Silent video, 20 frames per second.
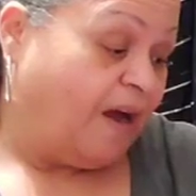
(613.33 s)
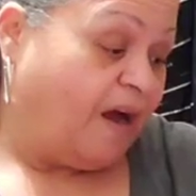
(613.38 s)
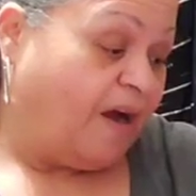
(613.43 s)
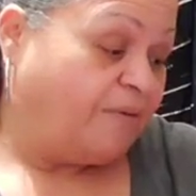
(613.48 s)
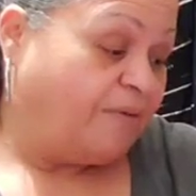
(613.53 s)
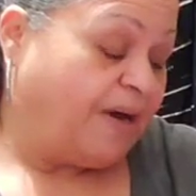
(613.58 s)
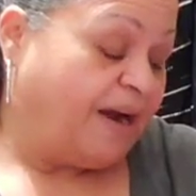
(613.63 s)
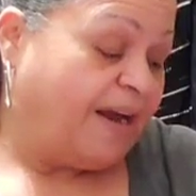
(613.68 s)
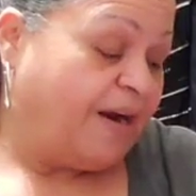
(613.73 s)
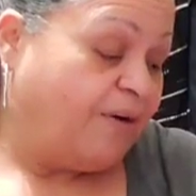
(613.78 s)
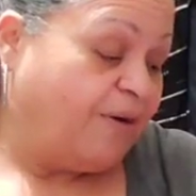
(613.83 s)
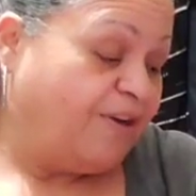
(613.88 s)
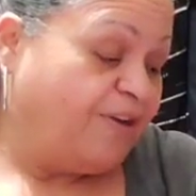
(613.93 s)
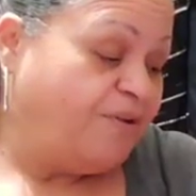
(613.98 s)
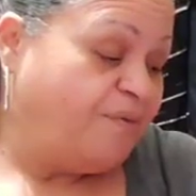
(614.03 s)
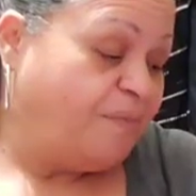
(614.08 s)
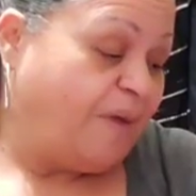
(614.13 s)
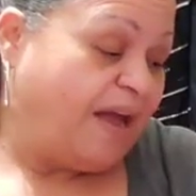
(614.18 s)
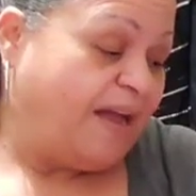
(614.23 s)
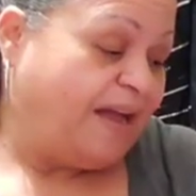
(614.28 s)
all right or
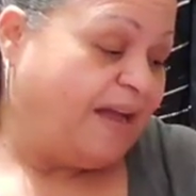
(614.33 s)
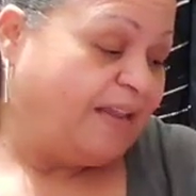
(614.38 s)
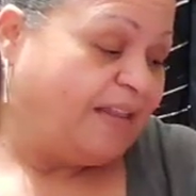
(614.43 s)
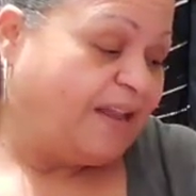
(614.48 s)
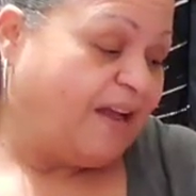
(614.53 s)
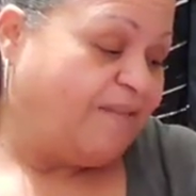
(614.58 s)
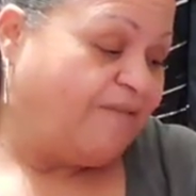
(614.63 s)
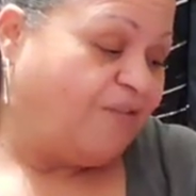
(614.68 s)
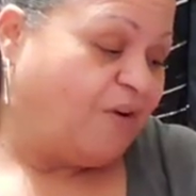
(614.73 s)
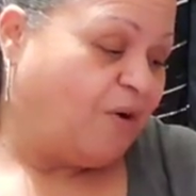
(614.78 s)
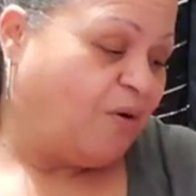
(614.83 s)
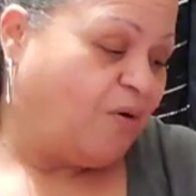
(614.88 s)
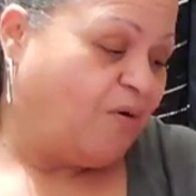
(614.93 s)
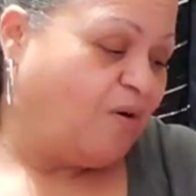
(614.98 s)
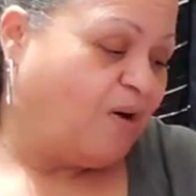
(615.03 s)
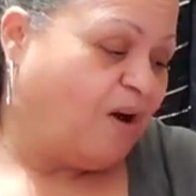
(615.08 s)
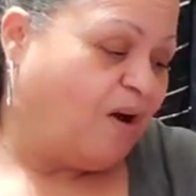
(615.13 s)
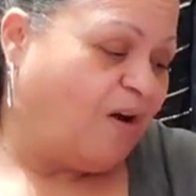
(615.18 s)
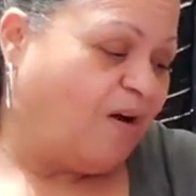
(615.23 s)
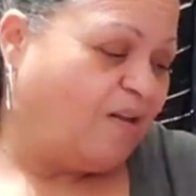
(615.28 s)
you might get that phone
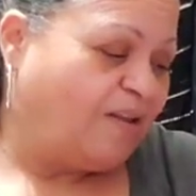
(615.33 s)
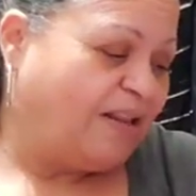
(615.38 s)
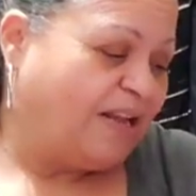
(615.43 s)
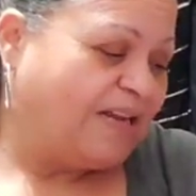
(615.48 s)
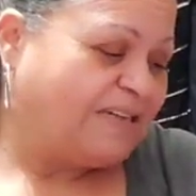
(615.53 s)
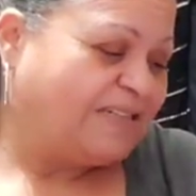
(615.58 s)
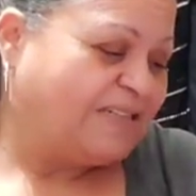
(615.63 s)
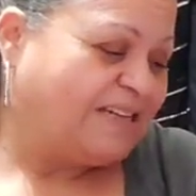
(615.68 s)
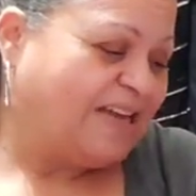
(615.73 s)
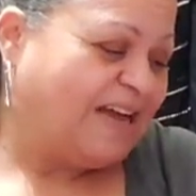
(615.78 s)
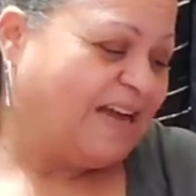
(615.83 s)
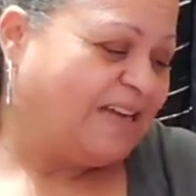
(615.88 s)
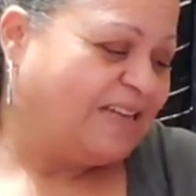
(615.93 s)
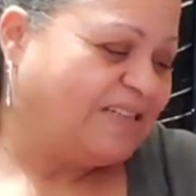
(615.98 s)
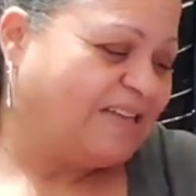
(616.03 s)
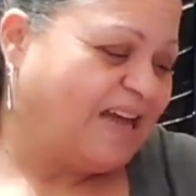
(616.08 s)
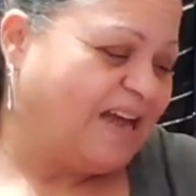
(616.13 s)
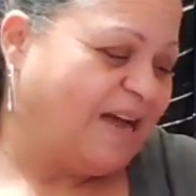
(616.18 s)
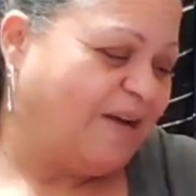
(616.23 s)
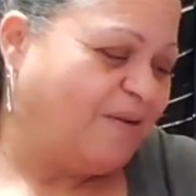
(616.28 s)
call that
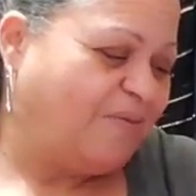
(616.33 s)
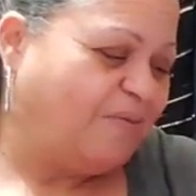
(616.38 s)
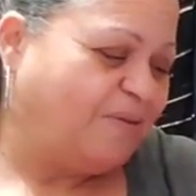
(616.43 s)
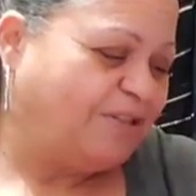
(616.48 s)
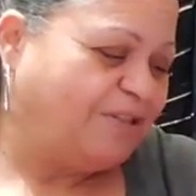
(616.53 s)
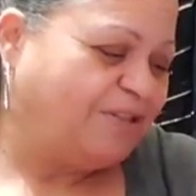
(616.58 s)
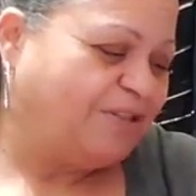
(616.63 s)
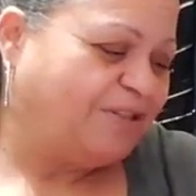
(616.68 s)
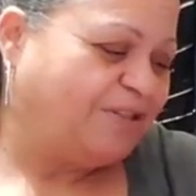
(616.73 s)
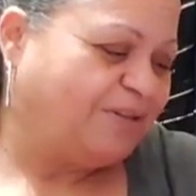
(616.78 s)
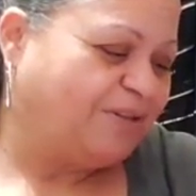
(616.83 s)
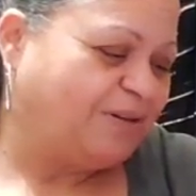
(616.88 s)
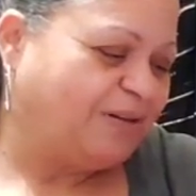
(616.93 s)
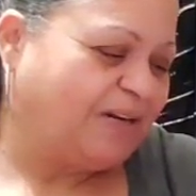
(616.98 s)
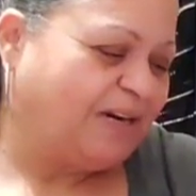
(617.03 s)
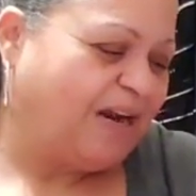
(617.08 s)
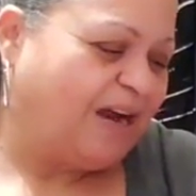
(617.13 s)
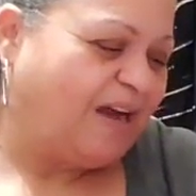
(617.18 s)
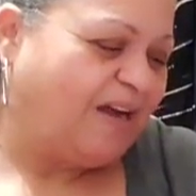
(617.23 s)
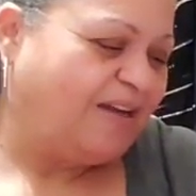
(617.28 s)
text hey what you
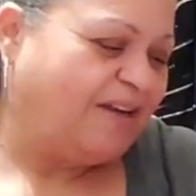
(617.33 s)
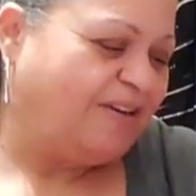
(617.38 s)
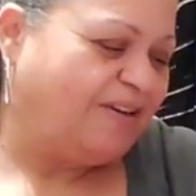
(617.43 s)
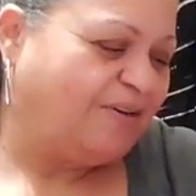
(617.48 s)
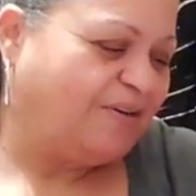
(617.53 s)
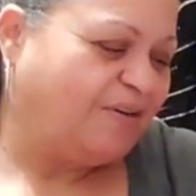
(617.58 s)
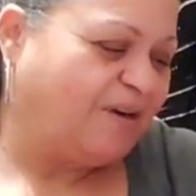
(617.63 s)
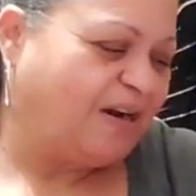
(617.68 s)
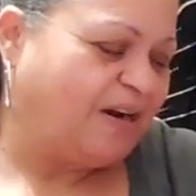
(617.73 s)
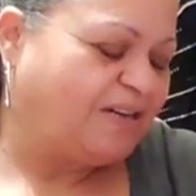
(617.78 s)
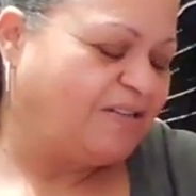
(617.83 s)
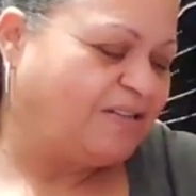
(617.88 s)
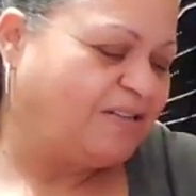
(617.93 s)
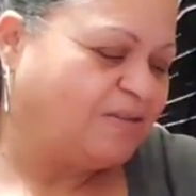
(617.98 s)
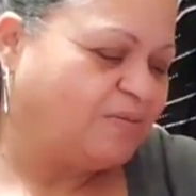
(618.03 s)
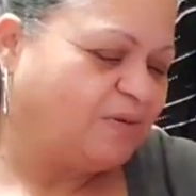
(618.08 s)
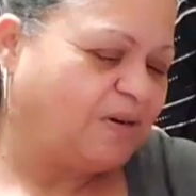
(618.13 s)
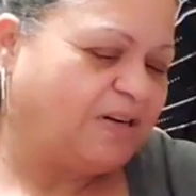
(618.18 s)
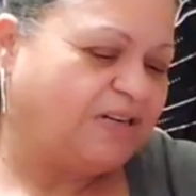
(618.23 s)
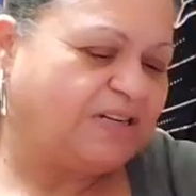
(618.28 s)
doing how you doing i
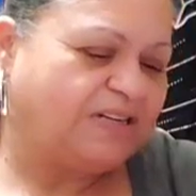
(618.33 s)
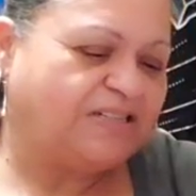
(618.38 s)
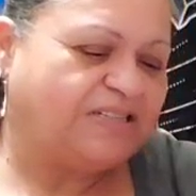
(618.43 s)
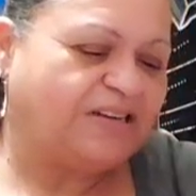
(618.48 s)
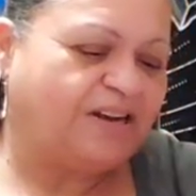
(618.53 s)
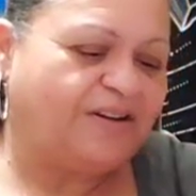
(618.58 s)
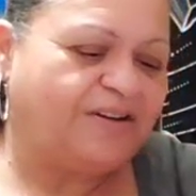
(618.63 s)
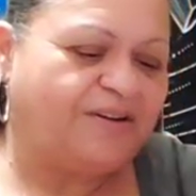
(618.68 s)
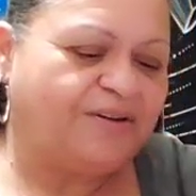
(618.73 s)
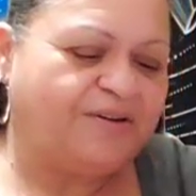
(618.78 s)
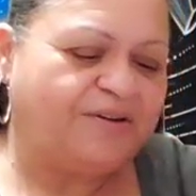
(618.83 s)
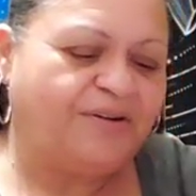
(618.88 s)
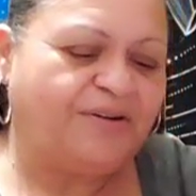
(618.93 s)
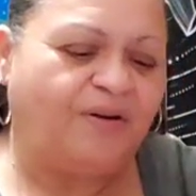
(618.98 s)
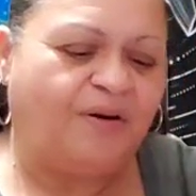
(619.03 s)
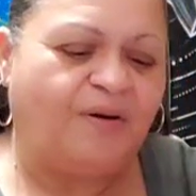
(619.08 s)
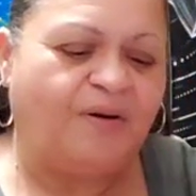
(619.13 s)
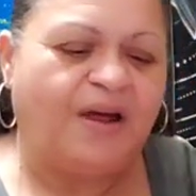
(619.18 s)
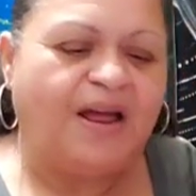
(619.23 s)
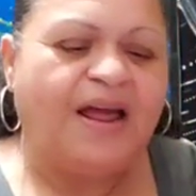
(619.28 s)
just wanted to tell you you
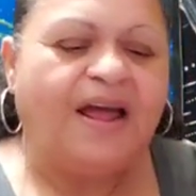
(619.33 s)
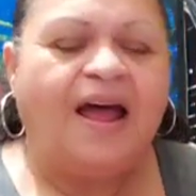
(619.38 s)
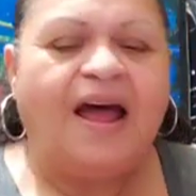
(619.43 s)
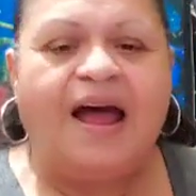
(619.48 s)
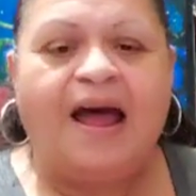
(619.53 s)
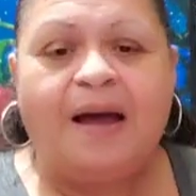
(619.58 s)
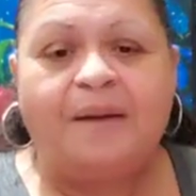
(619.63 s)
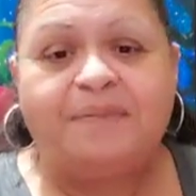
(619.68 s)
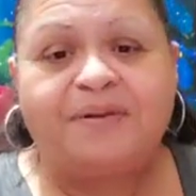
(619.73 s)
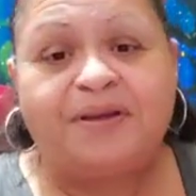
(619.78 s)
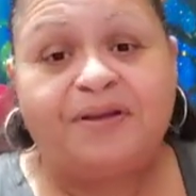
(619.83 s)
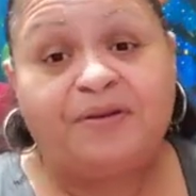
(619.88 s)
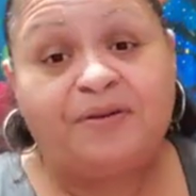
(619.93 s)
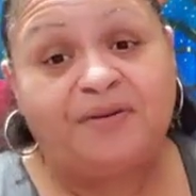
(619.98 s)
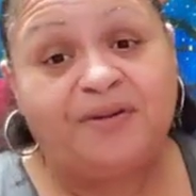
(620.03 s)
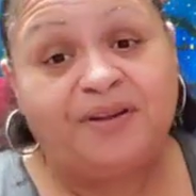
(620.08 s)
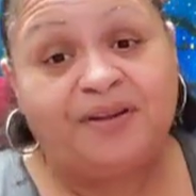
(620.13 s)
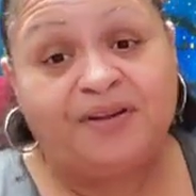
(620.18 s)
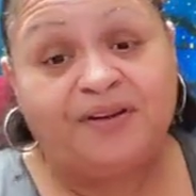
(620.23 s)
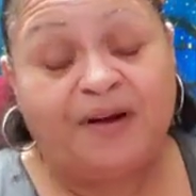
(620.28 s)
know happy
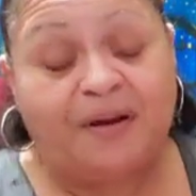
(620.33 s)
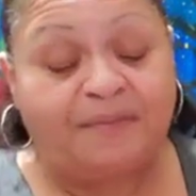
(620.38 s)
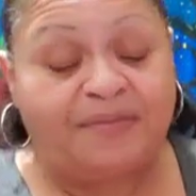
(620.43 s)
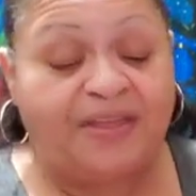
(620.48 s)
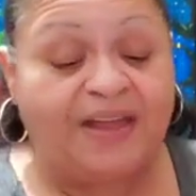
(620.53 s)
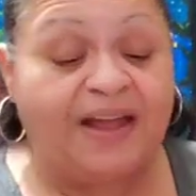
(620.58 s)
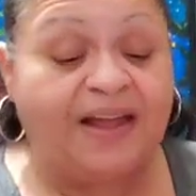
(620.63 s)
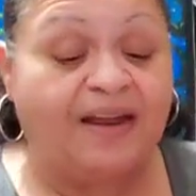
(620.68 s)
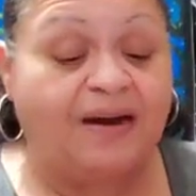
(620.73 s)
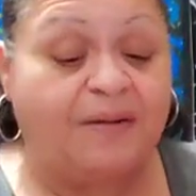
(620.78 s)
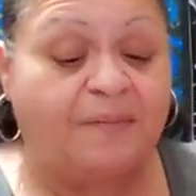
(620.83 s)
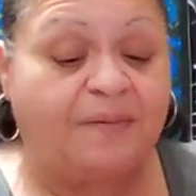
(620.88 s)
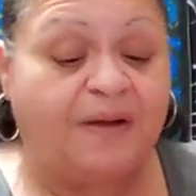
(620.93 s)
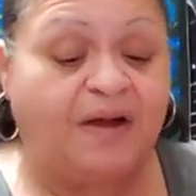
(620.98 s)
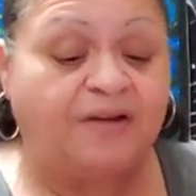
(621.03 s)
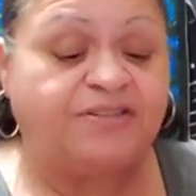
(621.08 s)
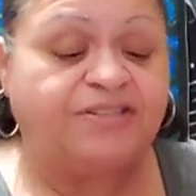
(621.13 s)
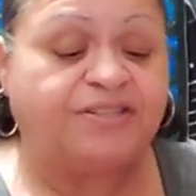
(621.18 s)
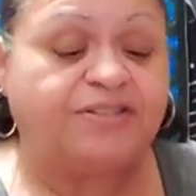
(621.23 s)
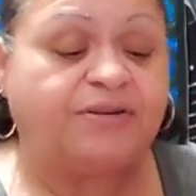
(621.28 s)
new year i'm thinking
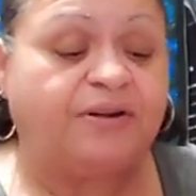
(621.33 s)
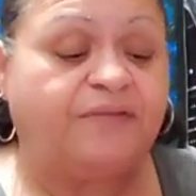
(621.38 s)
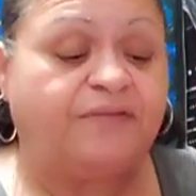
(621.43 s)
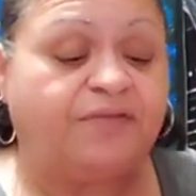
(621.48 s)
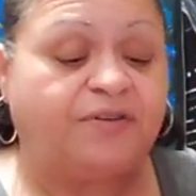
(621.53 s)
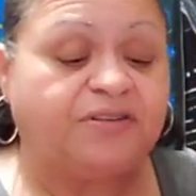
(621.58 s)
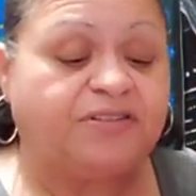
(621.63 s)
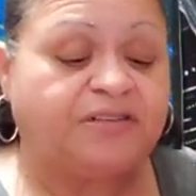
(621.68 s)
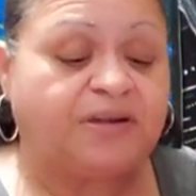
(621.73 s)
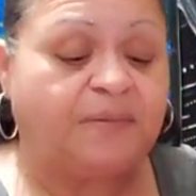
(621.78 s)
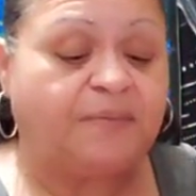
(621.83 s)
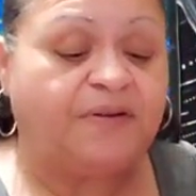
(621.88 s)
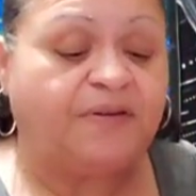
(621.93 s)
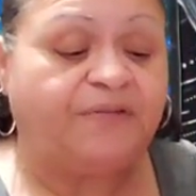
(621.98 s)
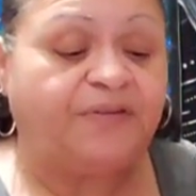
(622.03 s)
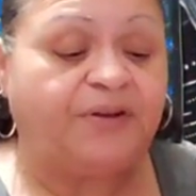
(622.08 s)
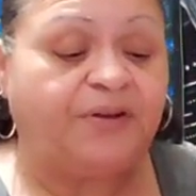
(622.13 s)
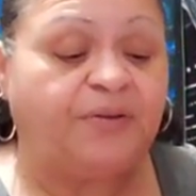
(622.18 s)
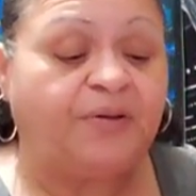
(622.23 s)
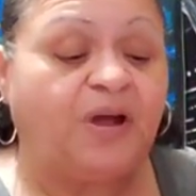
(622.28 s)
about you and for some
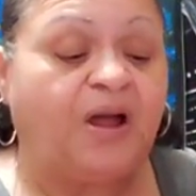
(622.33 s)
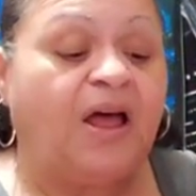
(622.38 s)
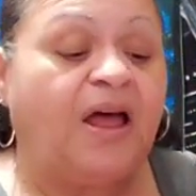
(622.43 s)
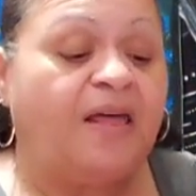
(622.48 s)
of you